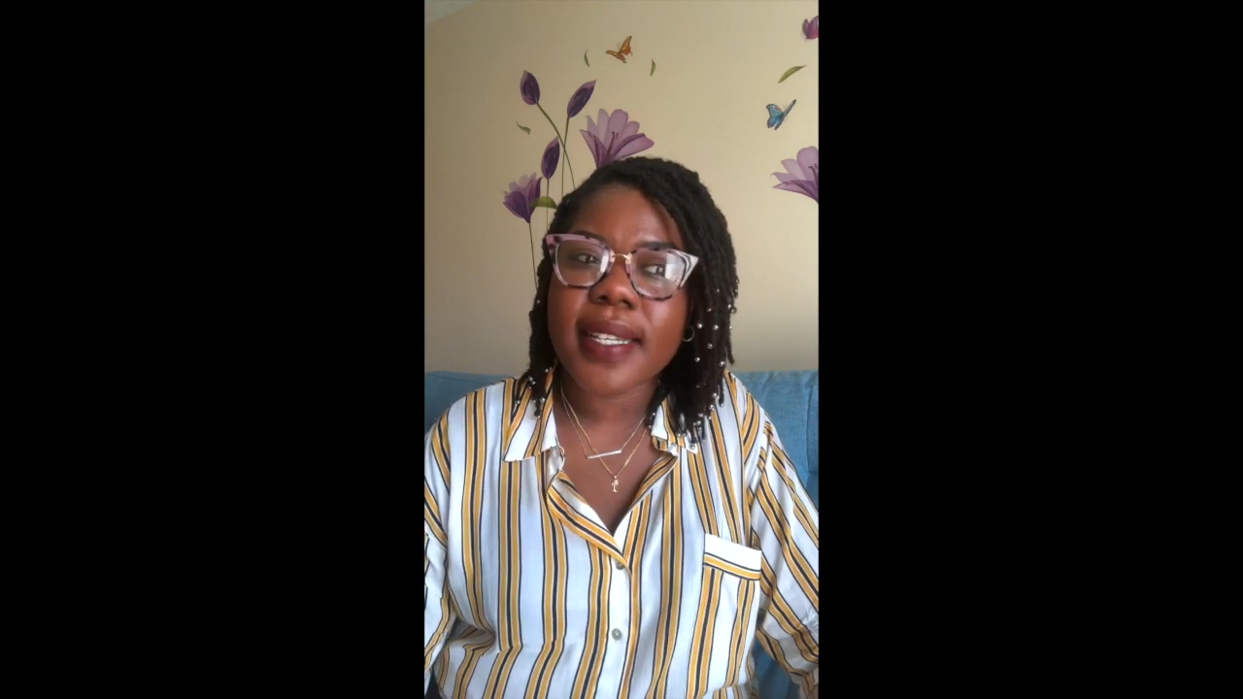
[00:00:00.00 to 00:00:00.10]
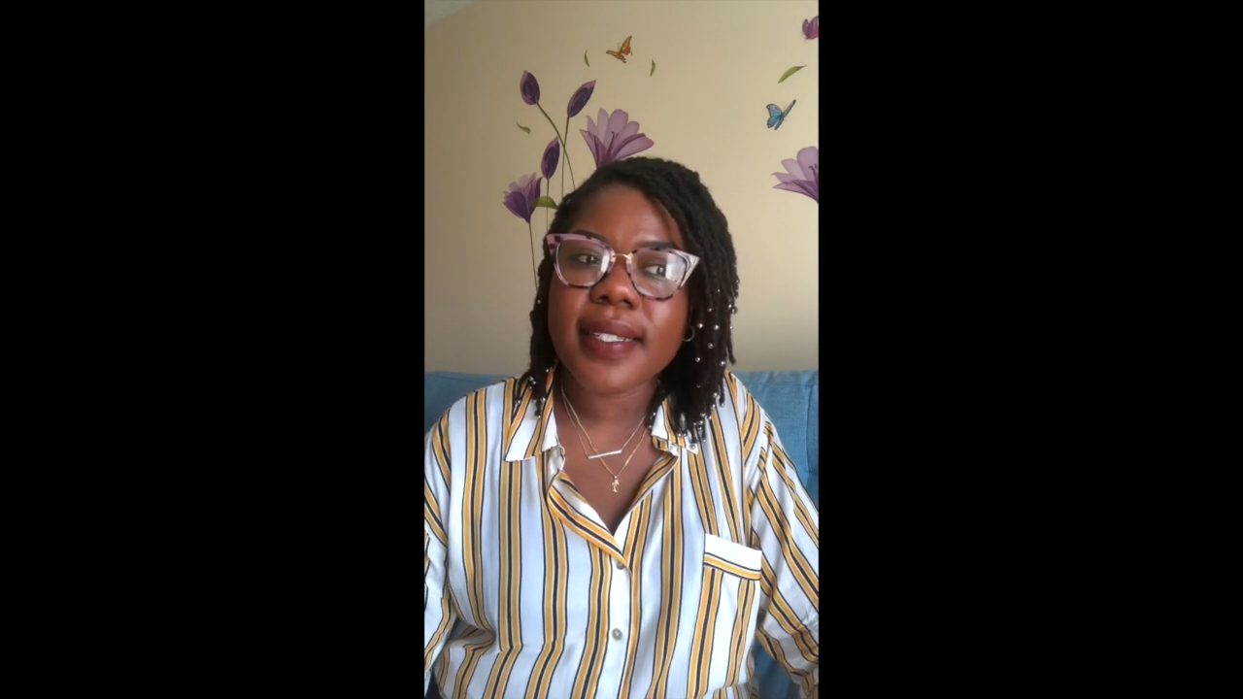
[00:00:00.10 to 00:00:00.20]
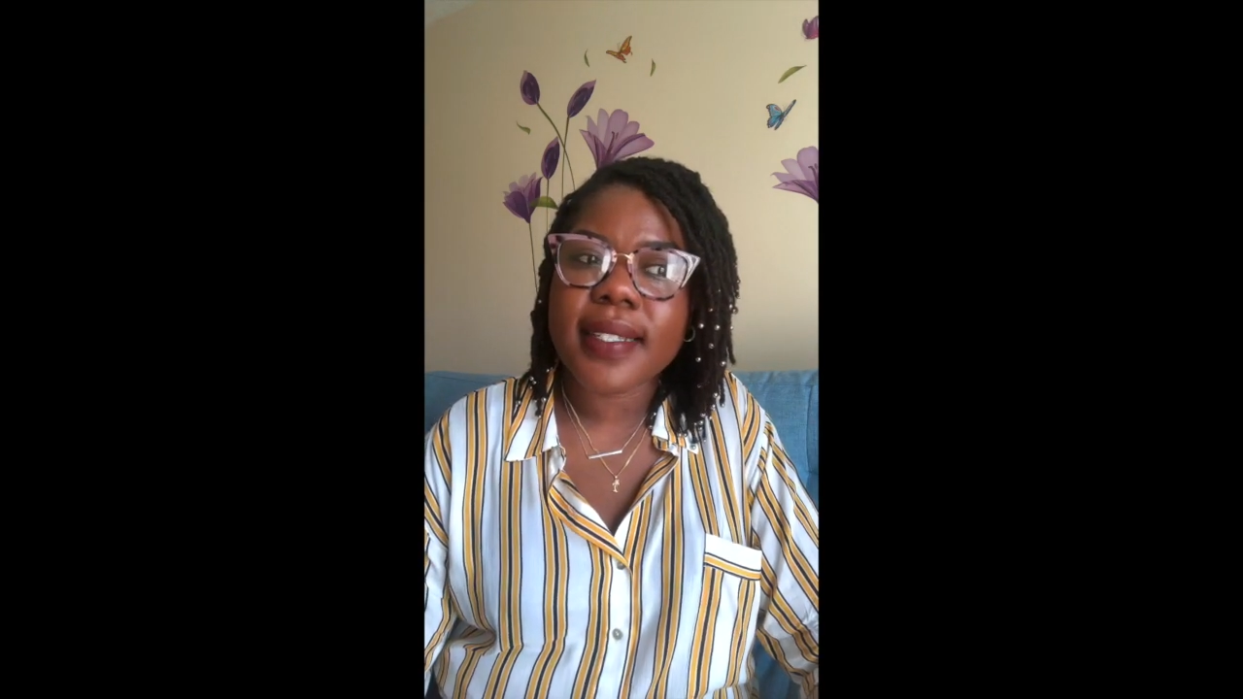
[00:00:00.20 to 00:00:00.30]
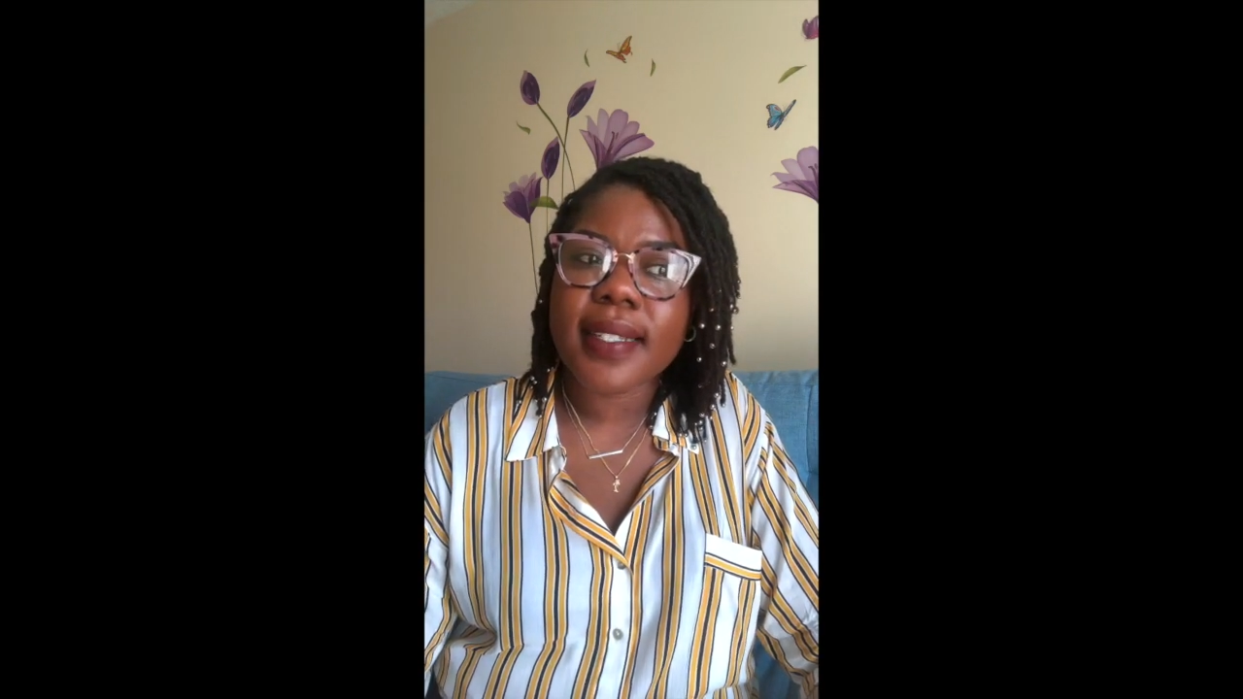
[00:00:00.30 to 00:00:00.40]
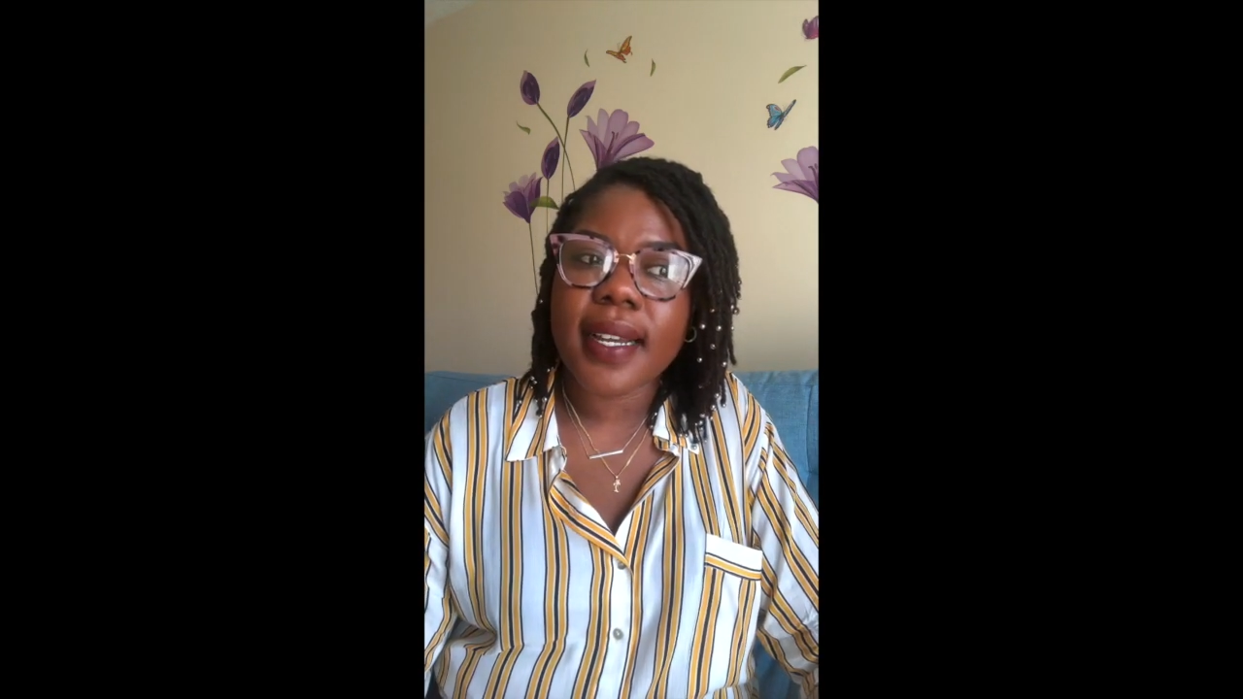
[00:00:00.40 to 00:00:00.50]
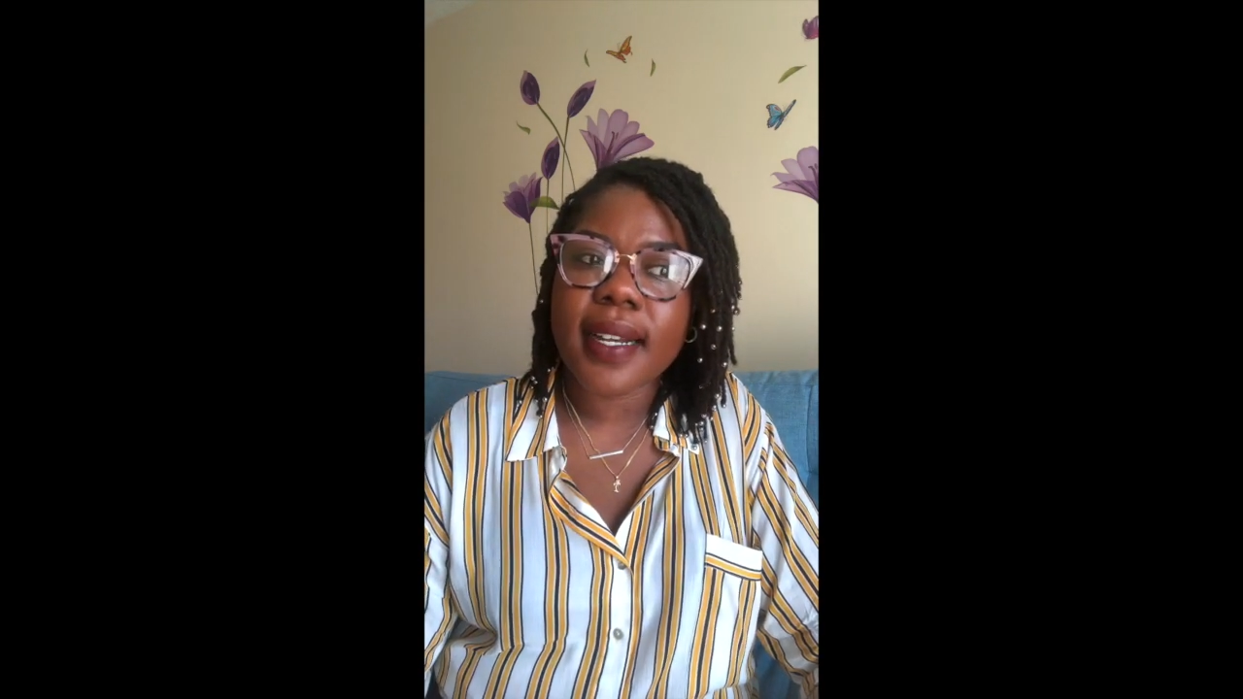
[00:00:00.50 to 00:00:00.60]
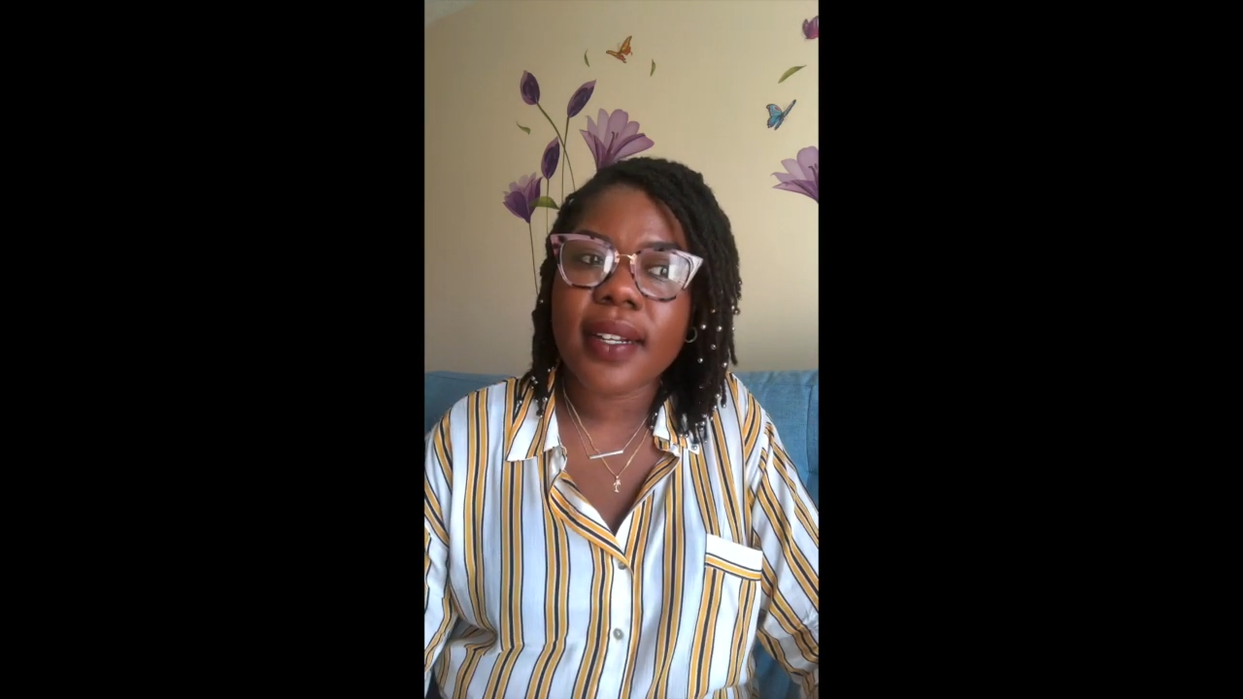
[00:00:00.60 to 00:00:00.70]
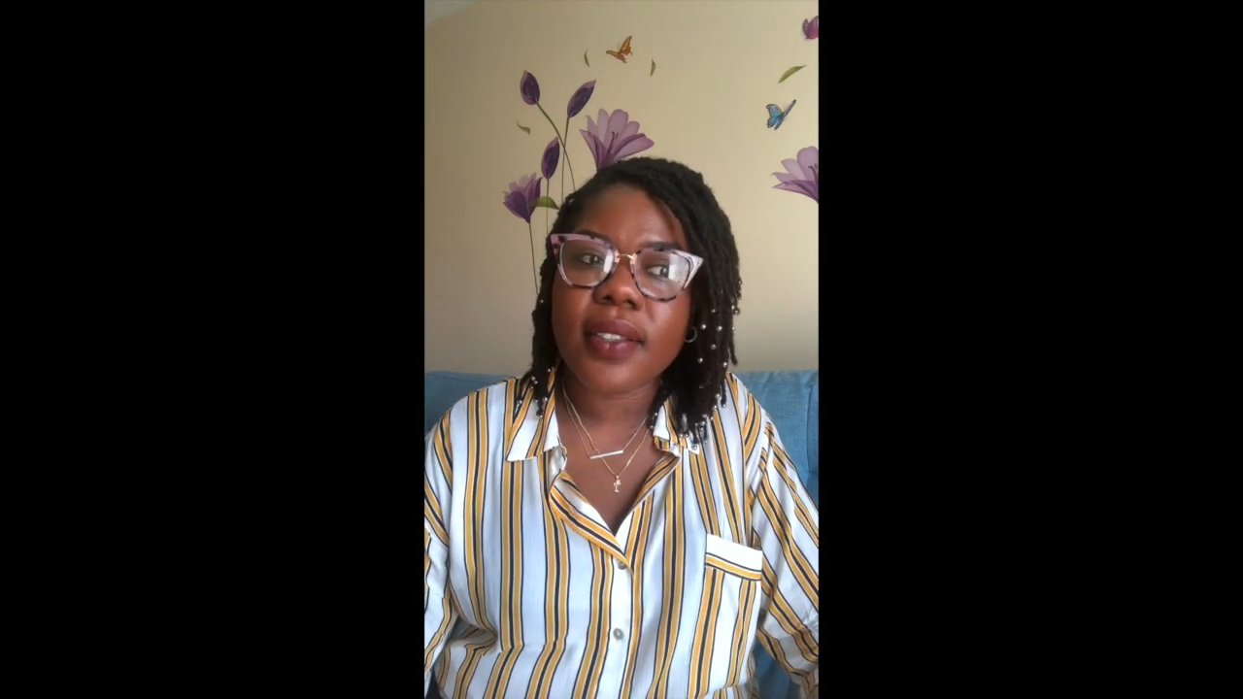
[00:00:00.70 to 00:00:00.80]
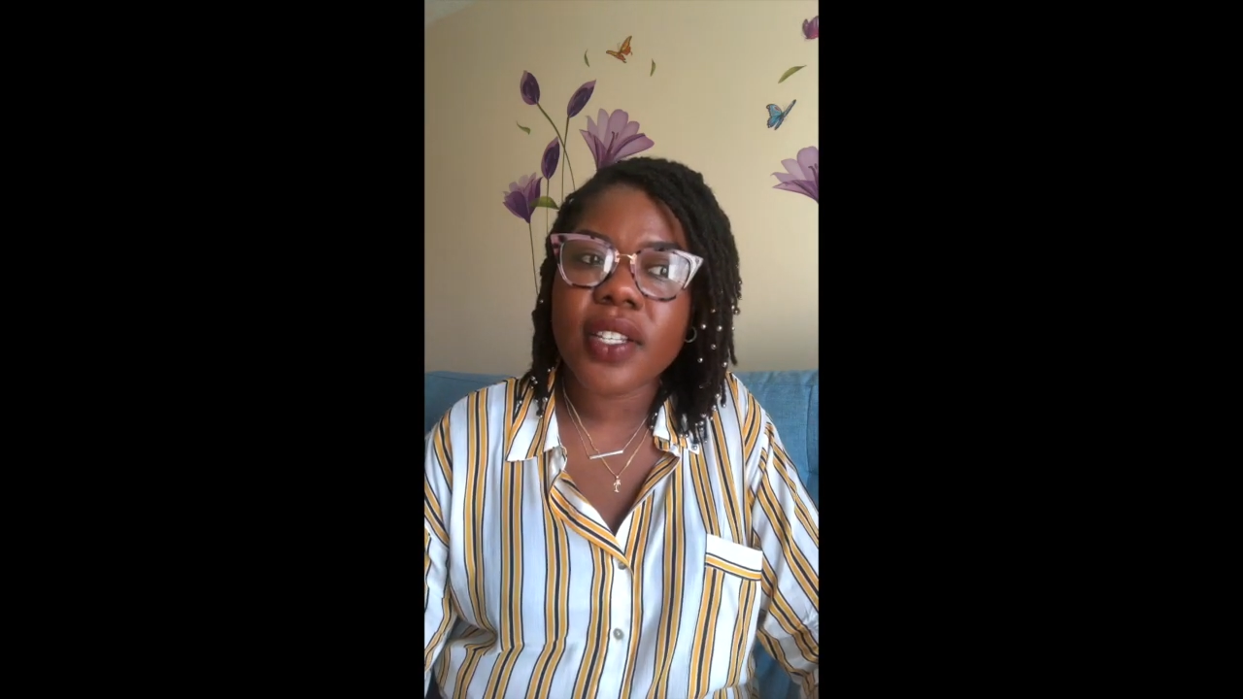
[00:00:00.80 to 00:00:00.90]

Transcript: that style.